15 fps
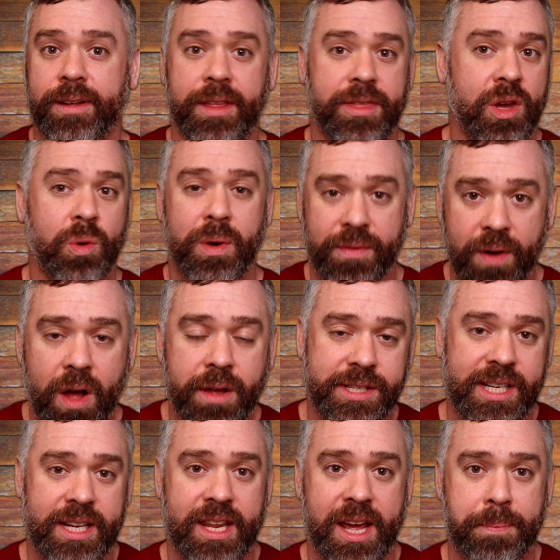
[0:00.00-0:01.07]
think we've all
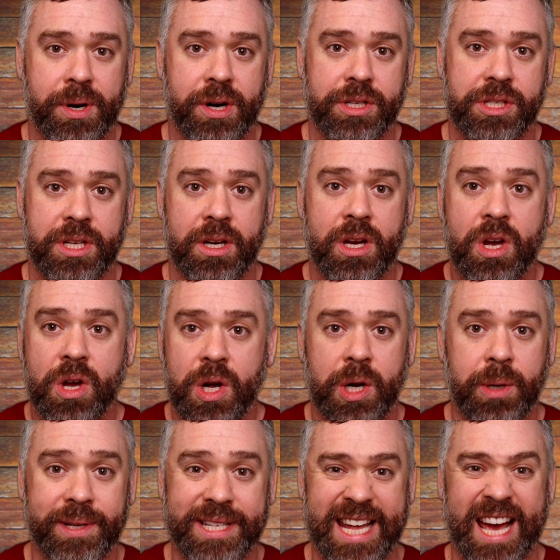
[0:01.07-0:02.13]
seen that person
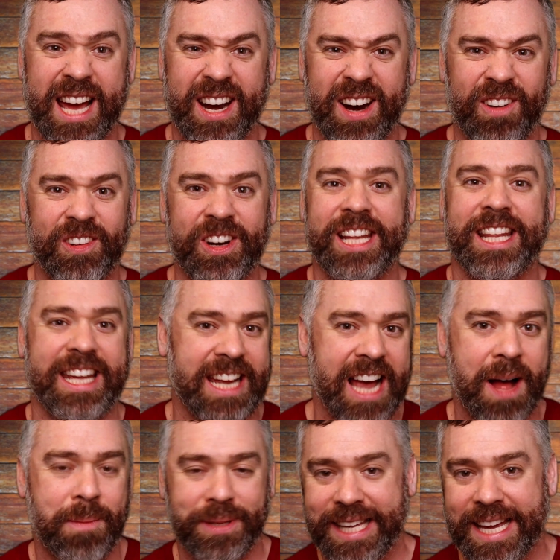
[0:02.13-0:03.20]
who has had a really
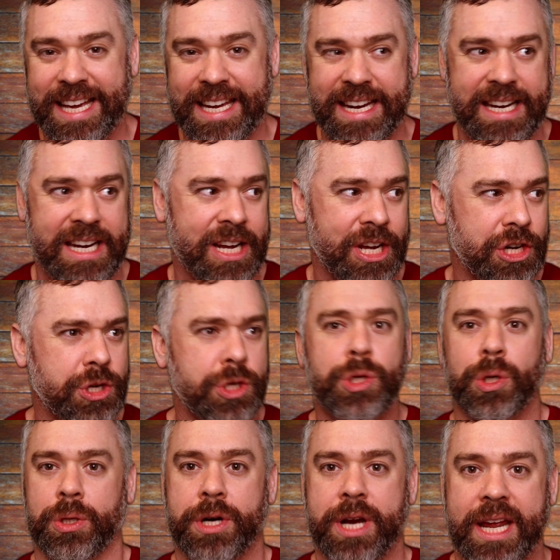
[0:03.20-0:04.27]
complicated
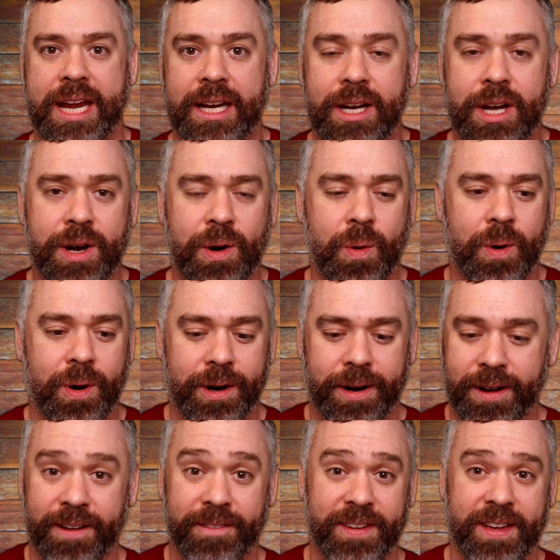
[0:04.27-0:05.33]
journey or
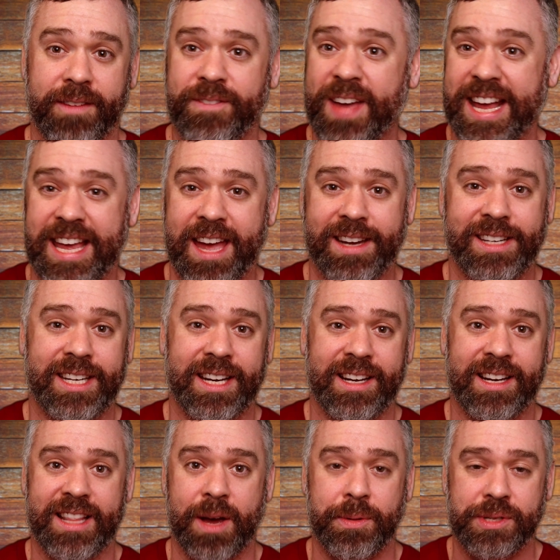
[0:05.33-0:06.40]
a
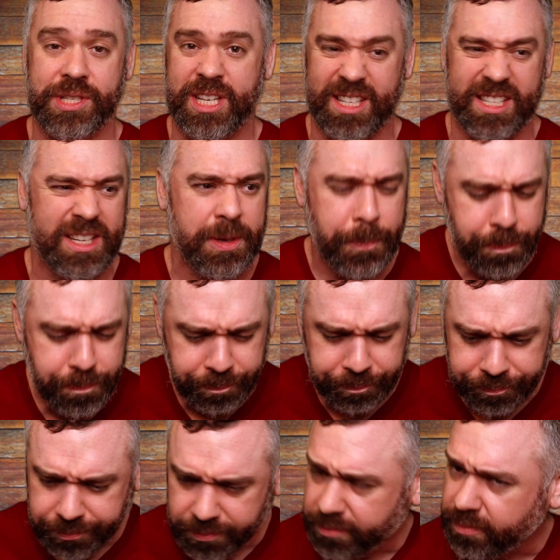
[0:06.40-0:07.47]
vacation that was just
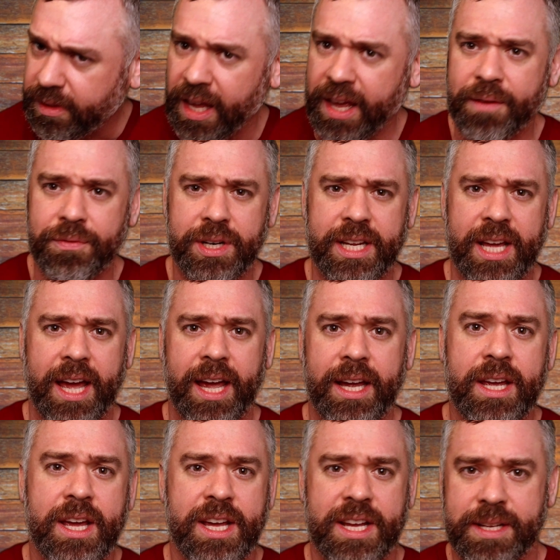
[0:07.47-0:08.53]
every
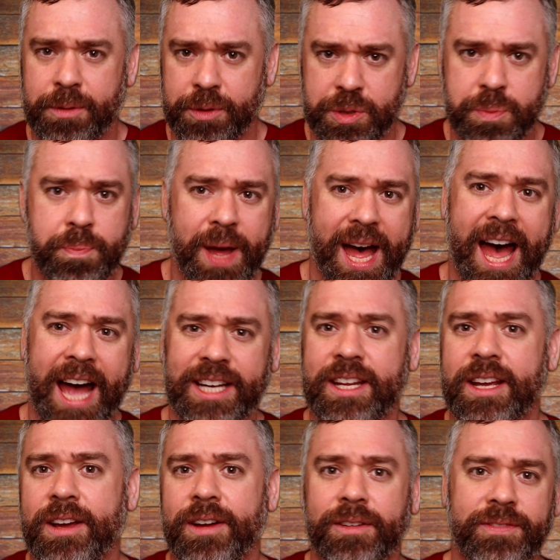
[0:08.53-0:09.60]
day. It was packed
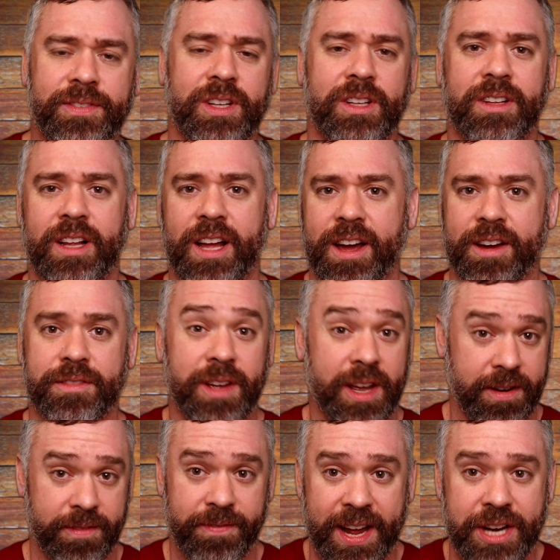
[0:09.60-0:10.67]
full of
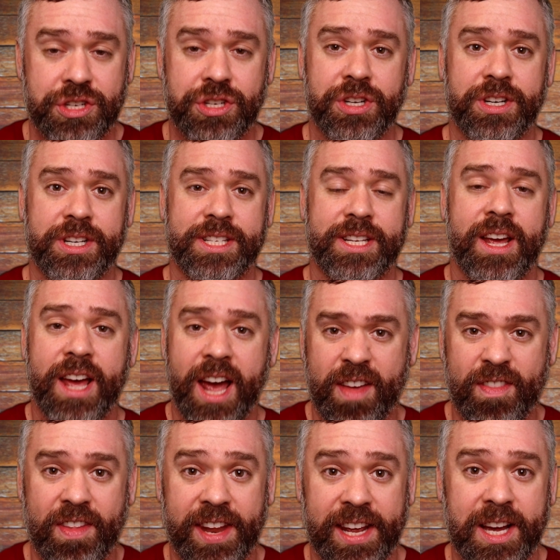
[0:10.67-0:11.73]
adventures,
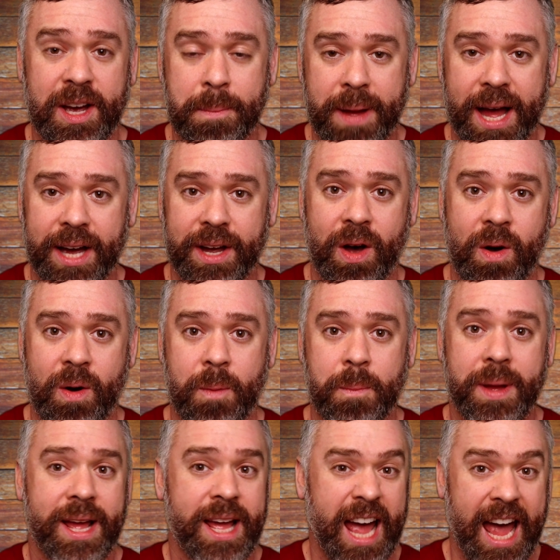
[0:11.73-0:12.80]
and then they come back
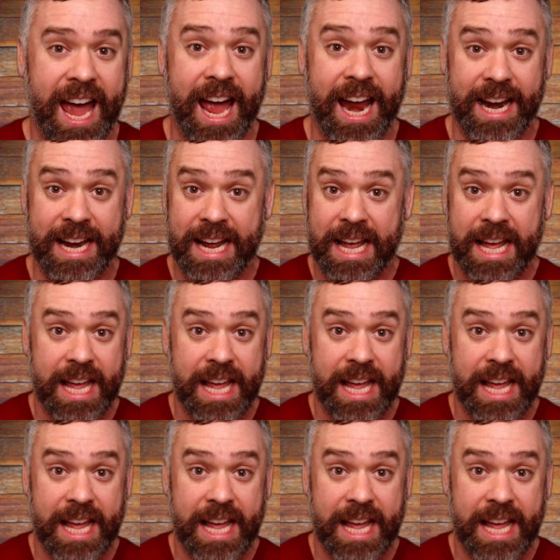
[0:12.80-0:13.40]
home and